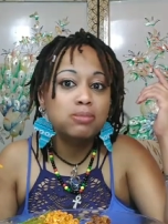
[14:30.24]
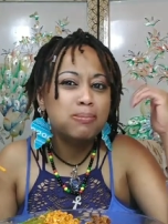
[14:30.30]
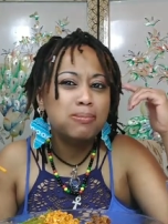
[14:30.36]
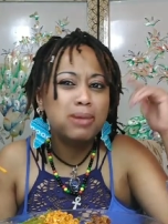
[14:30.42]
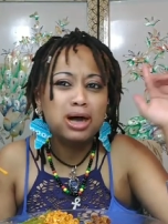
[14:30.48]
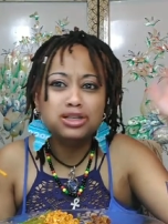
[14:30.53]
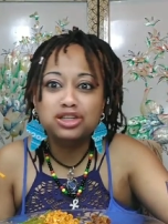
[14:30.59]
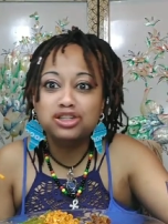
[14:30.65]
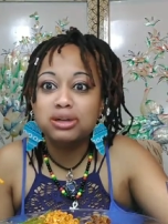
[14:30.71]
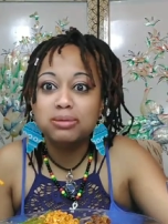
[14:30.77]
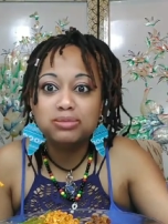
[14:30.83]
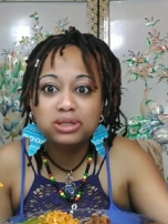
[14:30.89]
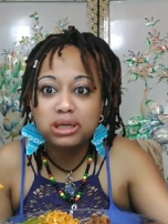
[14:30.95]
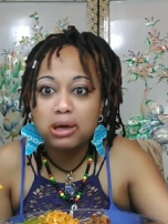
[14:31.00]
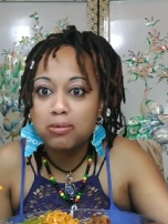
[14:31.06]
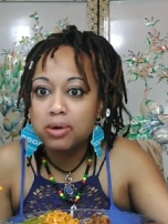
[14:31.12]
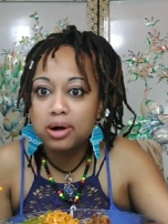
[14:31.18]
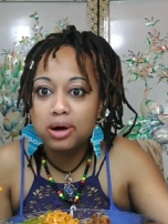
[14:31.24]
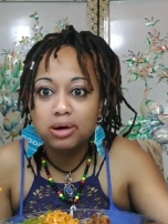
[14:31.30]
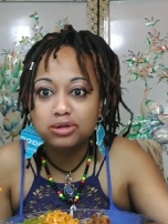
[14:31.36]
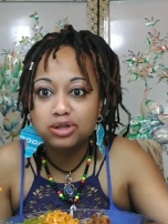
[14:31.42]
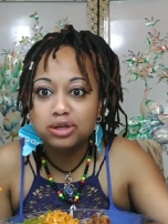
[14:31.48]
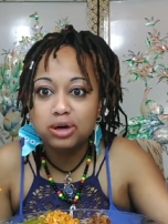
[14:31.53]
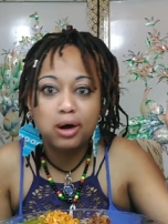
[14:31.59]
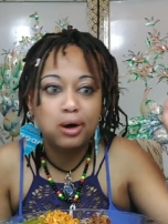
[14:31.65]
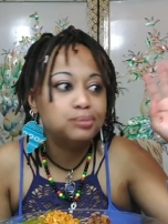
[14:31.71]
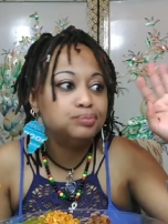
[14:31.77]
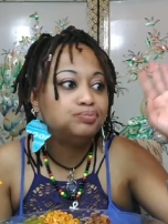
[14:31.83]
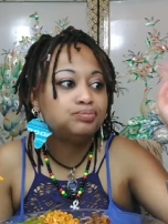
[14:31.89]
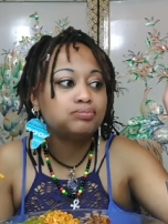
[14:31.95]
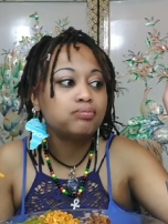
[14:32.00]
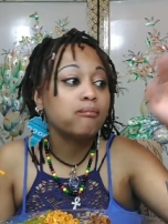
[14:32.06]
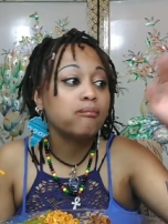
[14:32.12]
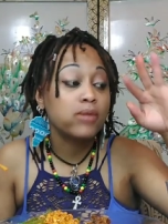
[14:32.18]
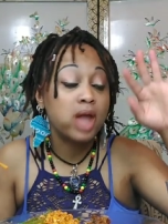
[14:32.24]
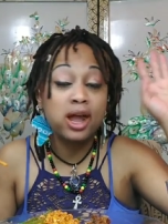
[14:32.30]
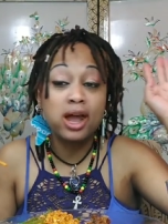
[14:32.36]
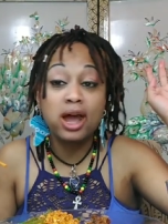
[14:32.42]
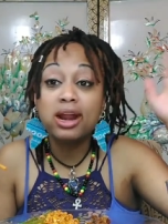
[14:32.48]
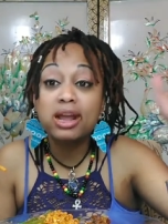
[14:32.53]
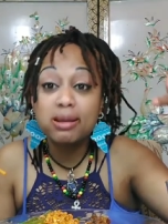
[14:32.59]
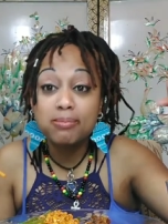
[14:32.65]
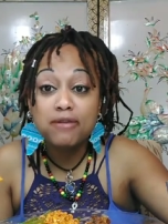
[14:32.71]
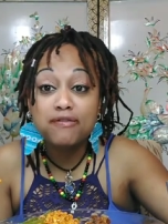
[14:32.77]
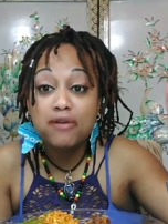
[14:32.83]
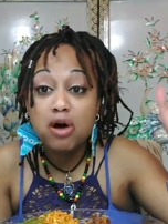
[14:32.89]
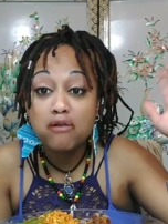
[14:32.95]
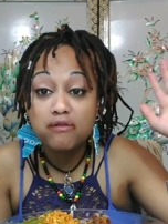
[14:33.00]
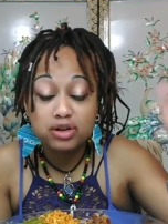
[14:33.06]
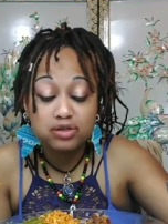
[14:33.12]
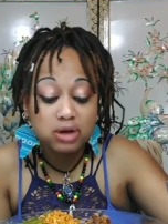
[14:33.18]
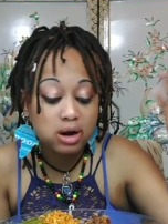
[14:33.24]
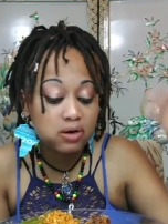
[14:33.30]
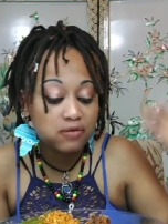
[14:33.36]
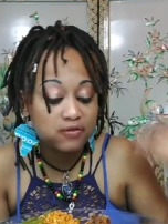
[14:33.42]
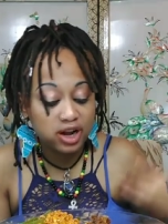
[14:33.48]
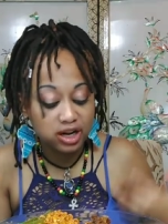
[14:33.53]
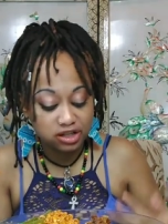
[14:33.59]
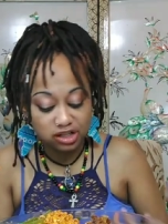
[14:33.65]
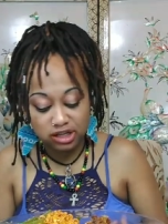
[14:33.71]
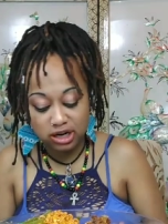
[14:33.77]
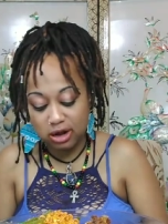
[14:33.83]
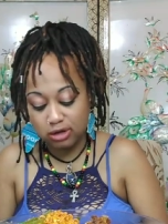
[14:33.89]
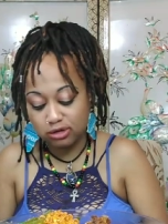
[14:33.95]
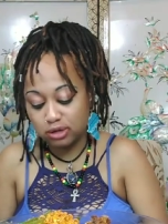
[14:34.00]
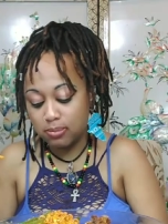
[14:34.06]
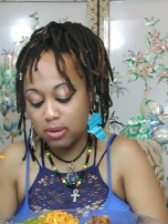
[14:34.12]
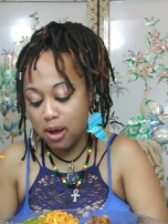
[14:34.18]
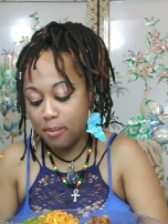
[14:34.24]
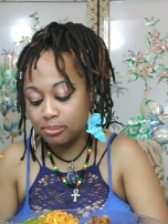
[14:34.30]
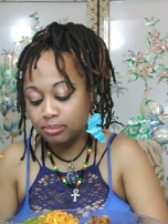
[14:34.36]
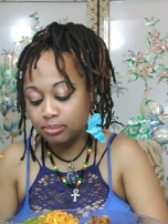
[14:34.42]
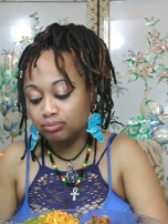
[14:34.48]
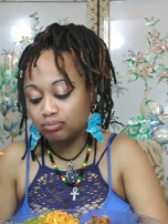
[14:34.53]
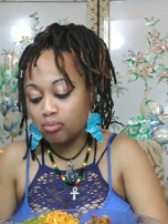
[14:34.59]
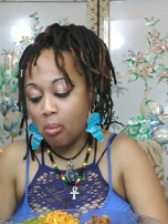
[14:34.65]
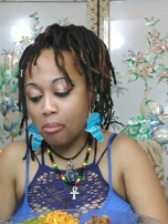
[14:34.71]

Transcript: Sorry, my mind just jumped somewhere else, y'all. I gotta get my phone for the notification shout-outs, but